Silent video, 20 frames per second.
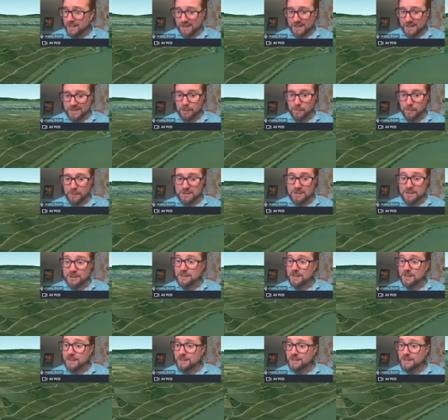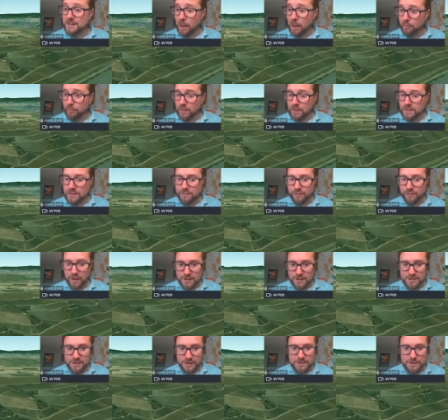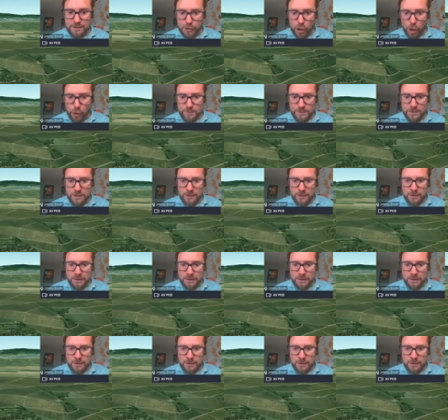and in some instances, southeast-facing slopes.